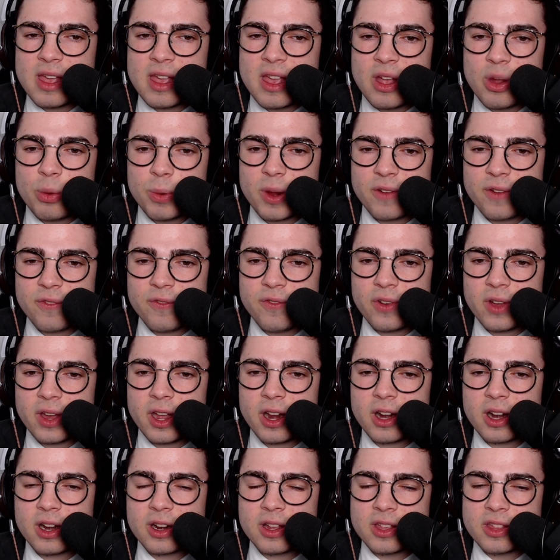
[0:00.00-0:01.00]
Ric
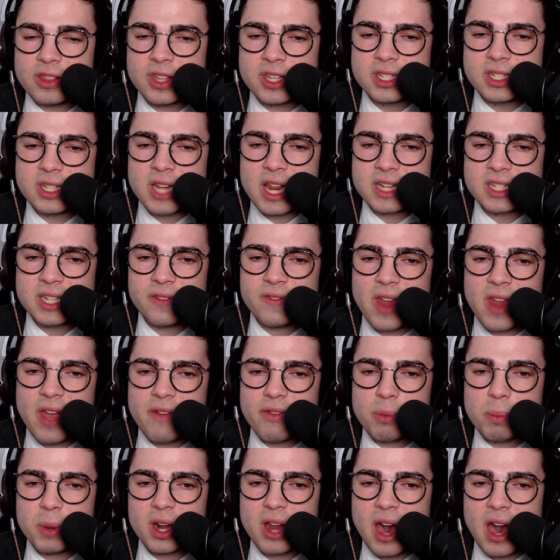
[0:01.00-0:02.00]
Flair, the stakes have never
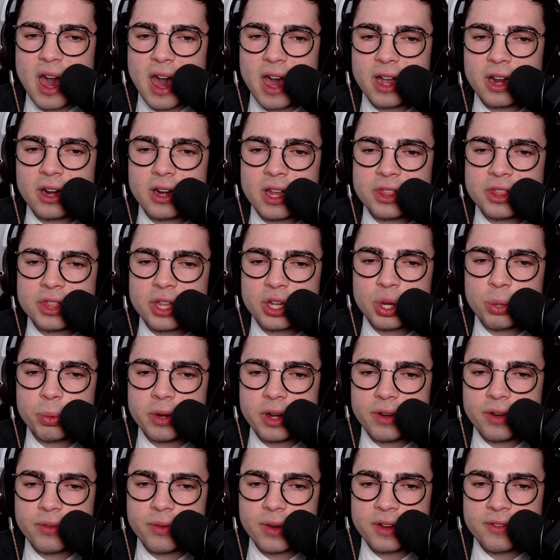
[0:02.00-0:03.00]
been higher in the
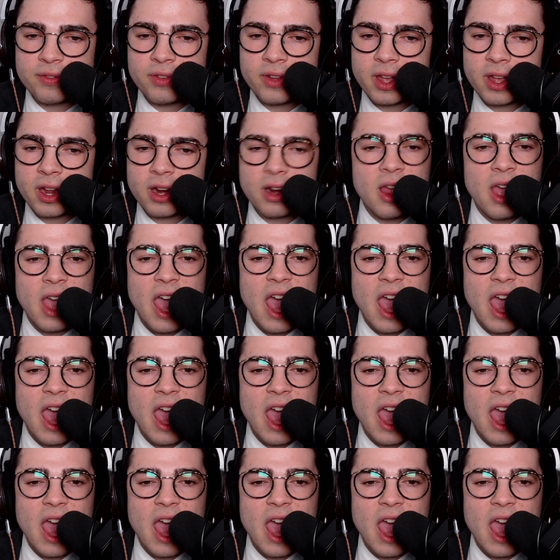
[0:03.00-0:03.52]
career of Ric Flair.